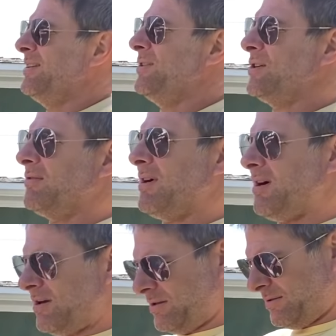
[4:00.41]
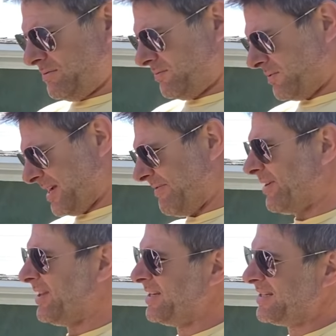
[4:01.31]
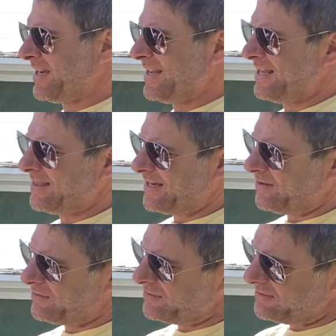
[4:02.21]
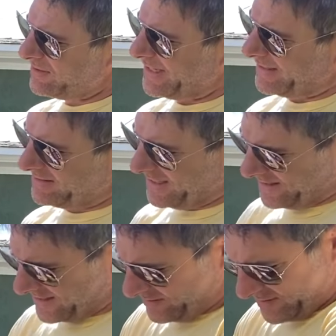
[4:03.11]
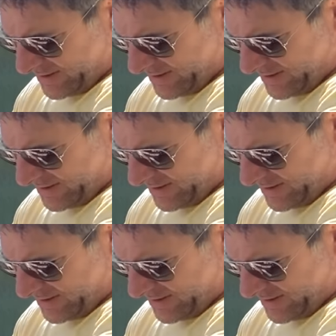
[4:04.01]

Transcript: Derale, whatever, I think it's an 8000, yes, 8000